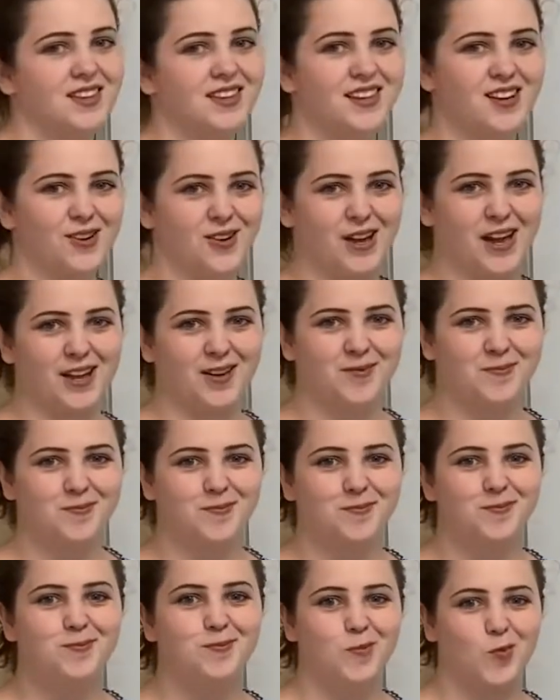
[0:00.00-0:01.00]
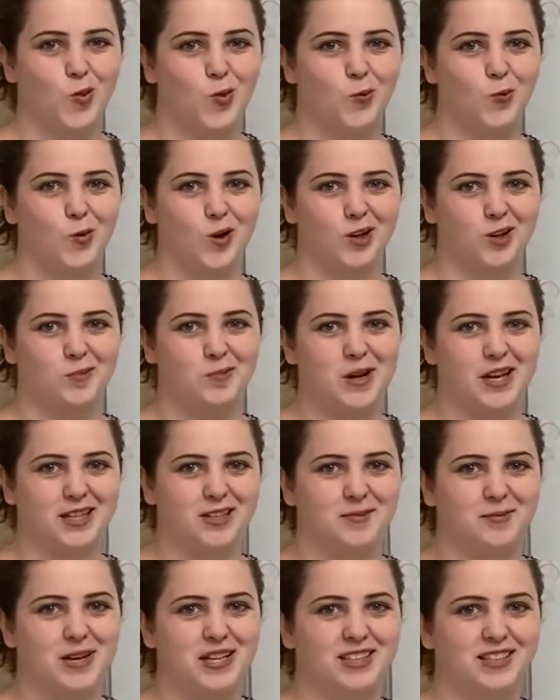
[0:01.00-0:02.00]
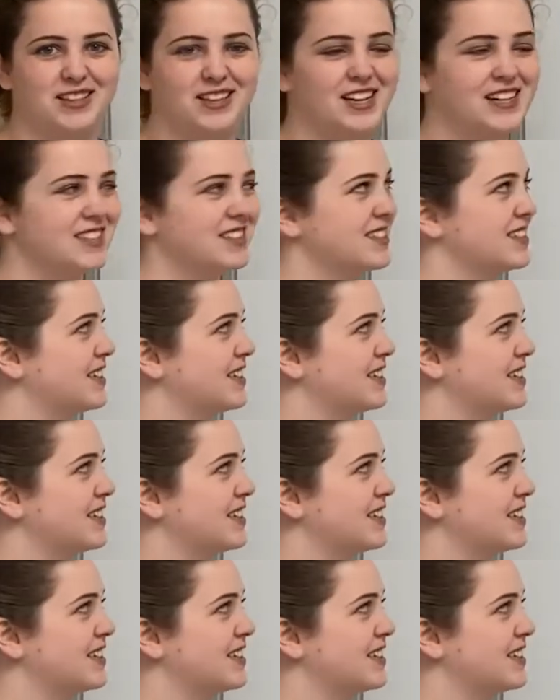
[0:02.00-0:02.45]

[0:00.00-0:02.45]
Okay, welcome back to math class.